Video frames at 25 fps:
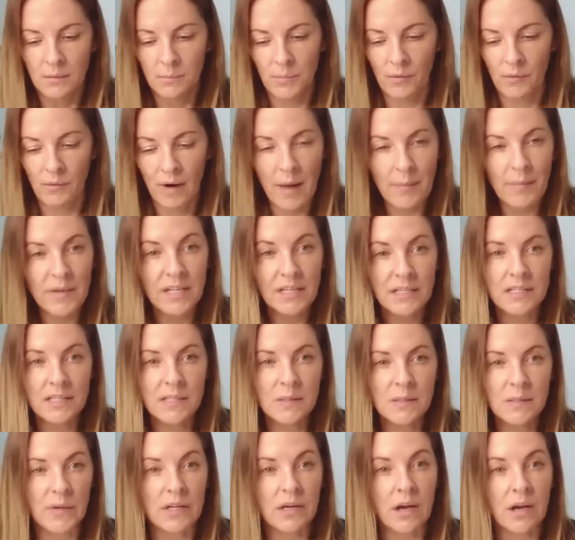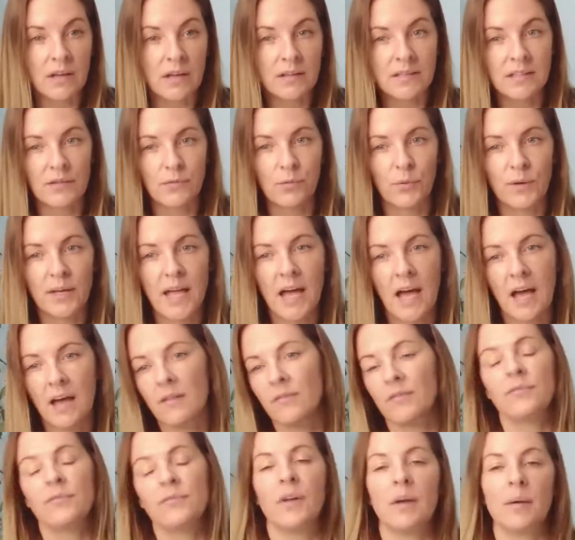parameters, because if we
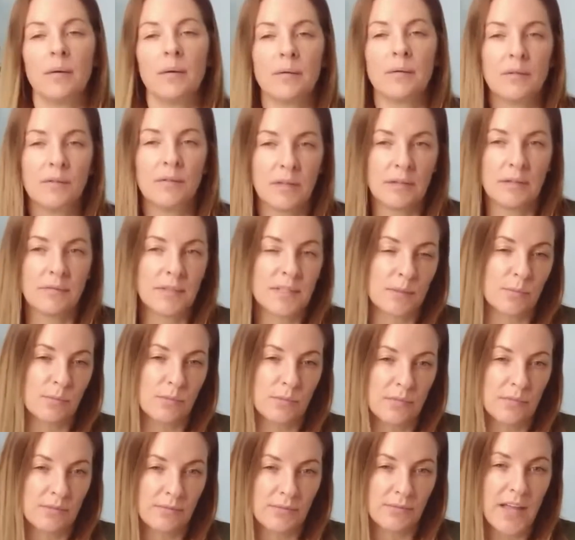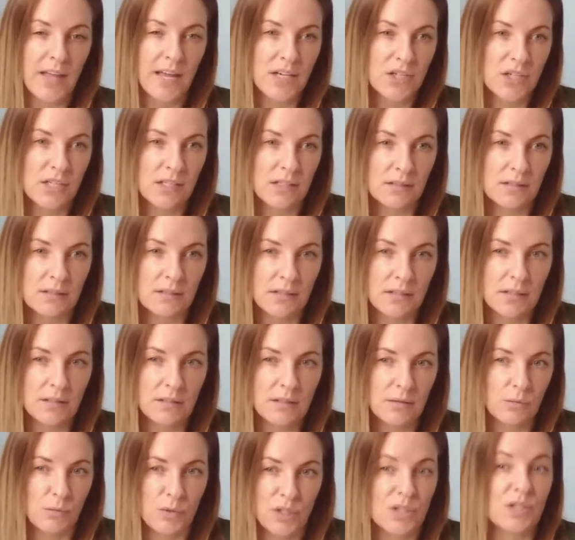have some inflation,
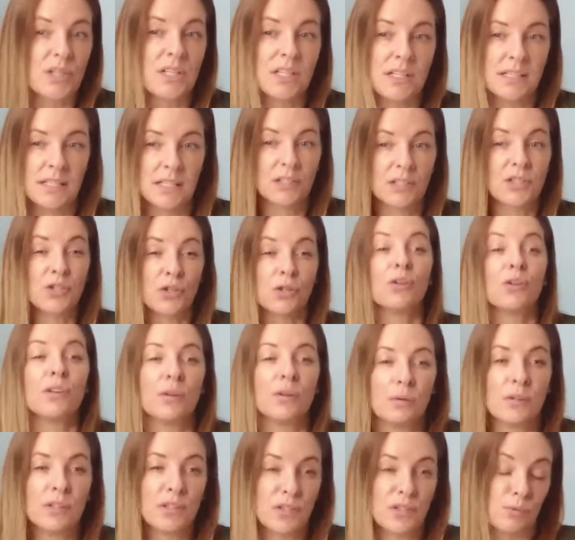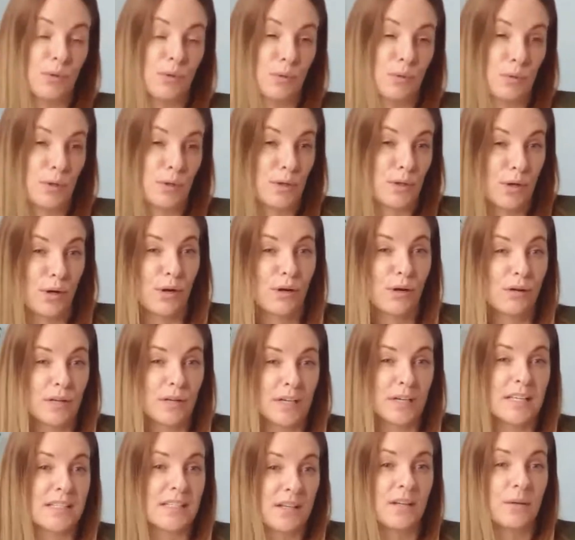which is due to occur, it
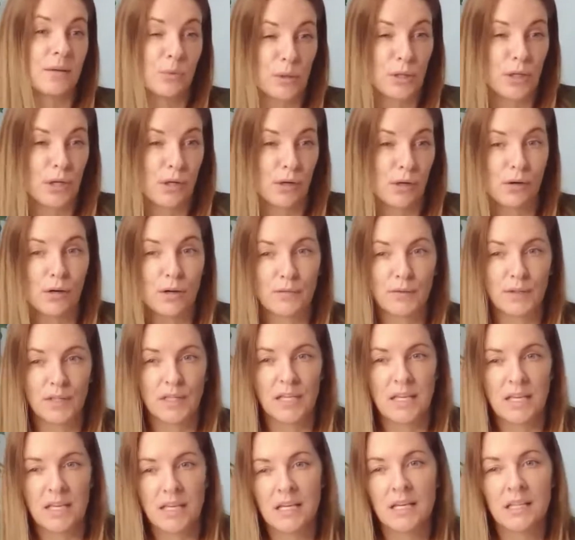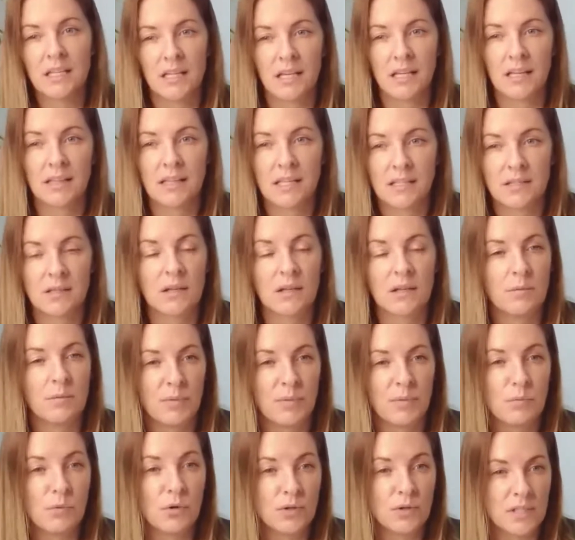is going to occur over the year, then there's going to
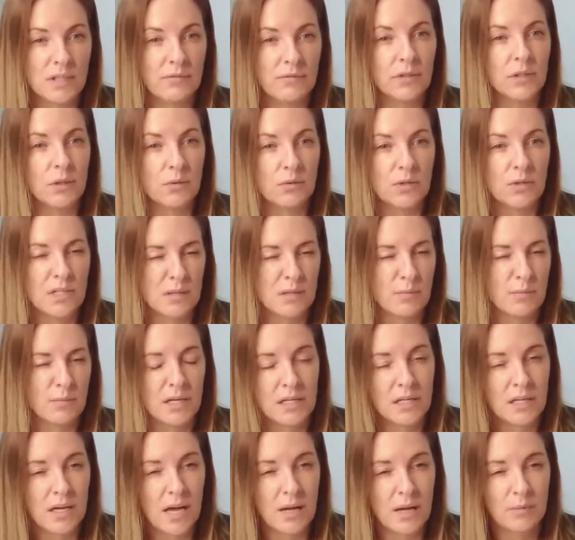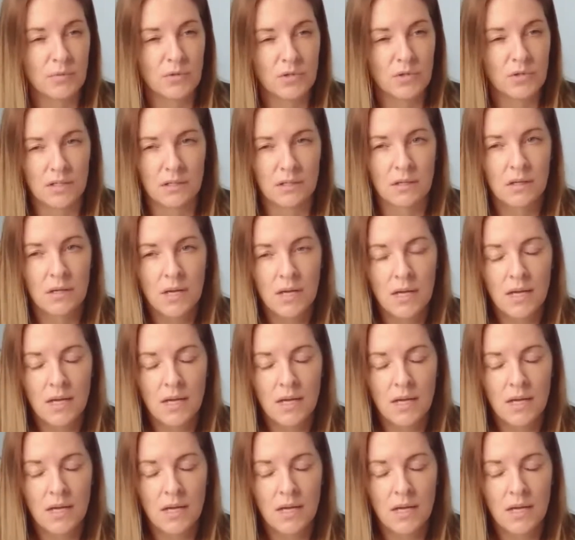be more difficulty being able to